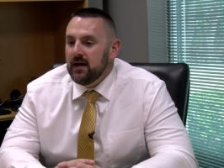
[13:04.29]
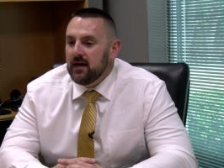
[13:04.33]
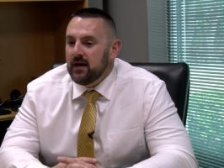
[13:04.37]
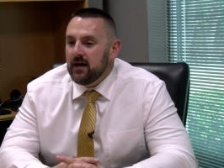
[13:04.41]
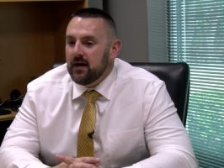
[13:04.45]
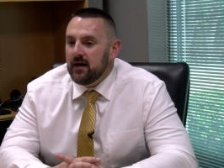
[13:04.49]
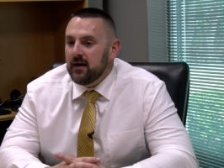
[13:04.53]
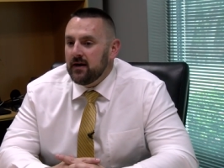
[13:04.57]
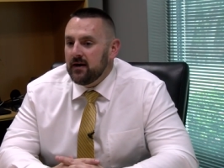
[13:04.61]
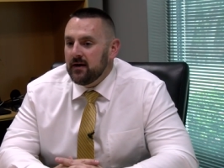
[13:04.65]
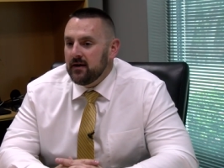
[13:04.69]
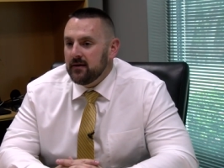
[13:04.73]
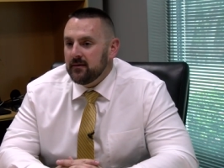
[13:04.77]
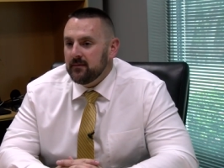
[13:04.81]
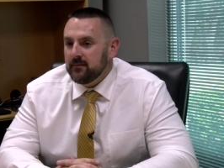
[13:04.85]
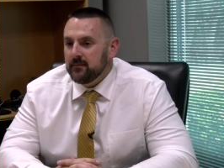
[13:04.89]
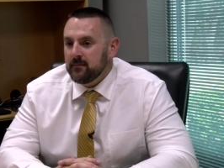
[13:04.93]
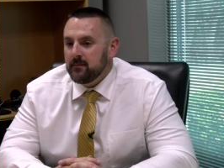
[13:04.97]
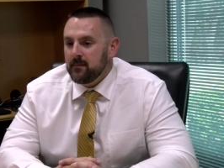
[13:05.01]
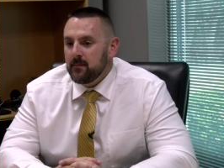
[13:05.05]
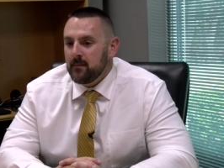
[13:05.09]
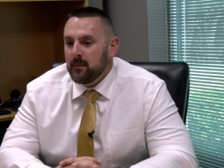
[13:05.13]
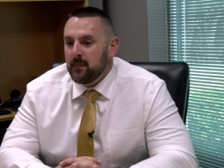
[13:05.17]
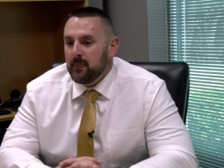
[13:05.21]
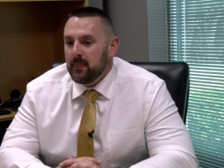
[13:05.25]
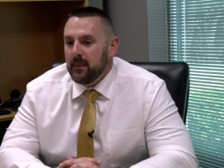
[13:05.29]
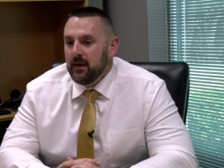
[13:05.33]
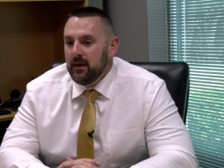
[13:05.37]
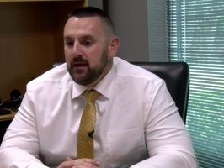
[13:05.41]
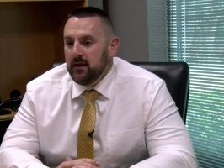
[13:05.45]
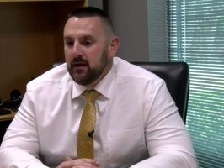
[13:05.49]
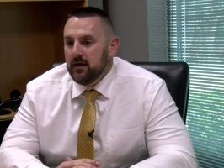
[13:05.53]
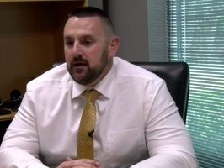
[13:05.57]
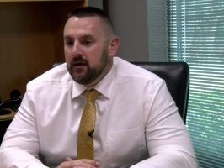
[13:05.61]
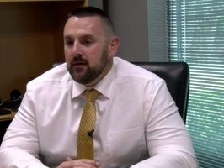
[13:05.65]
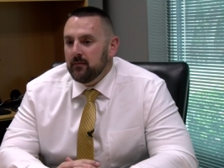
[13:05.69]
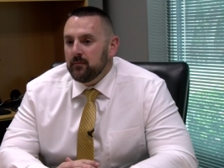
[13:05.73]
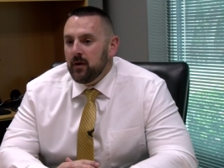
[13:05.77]
Um,
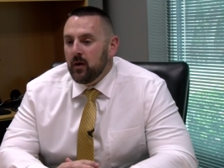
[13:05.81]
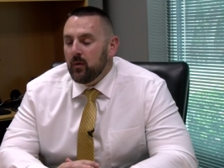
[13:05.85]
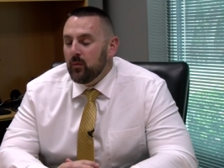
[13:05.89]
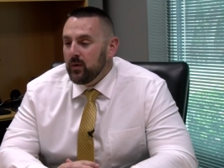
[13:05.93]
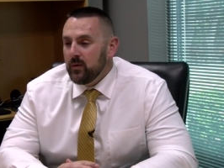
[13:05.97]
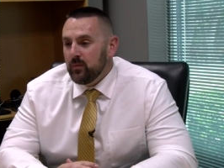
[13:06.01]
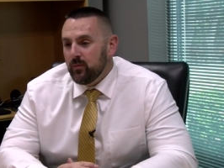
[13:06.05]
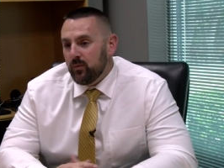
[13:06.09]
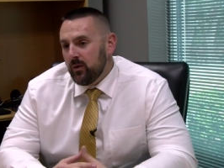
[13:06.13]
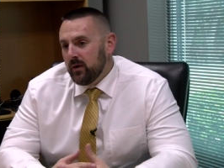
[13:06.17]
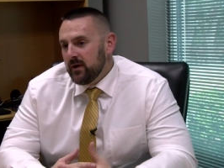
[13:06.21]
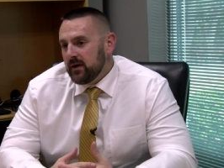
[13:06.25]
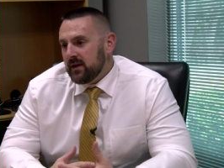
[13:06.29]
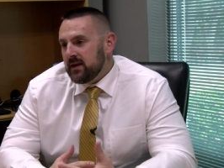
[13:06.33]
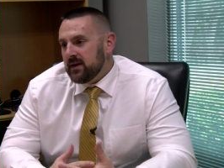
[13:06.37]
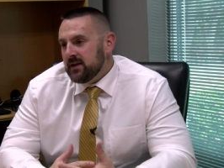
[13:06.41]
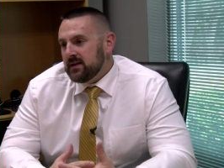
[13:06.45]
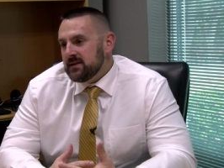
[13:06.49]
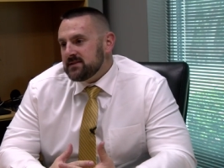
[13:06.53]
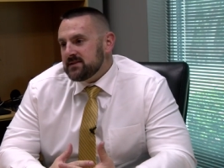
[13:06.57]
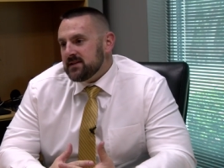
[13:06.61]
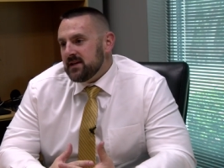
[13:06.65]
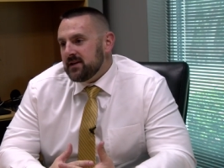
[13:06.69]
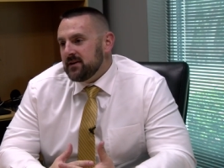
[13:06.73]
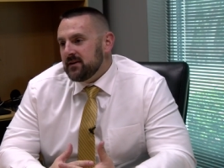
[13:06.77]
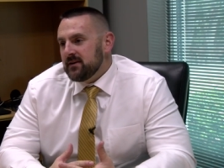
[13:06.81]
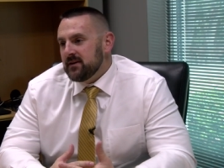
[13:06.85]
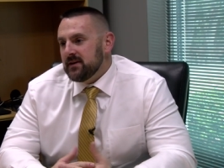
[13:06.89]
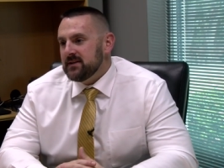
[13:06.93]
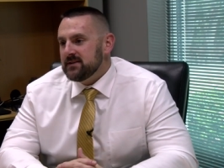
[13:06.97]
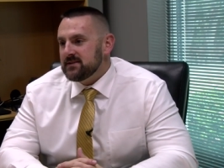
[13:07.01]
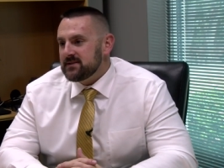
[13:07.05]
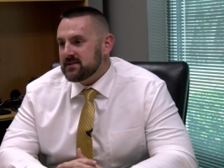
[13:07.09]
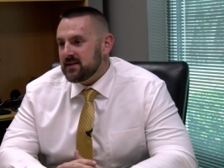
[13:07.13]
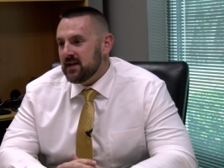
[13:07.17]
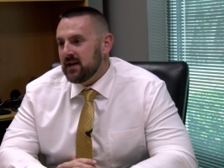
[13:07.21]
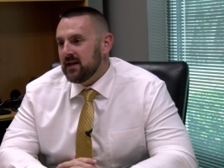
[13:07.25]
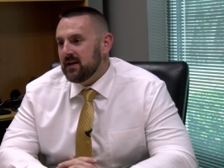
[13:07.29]
but we want kids that are in
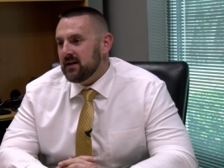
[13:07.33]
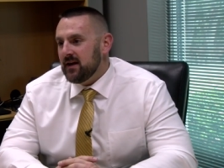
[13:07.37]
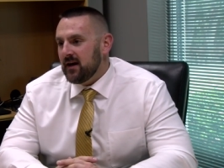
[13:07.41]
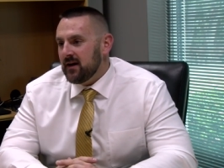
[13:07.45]
state.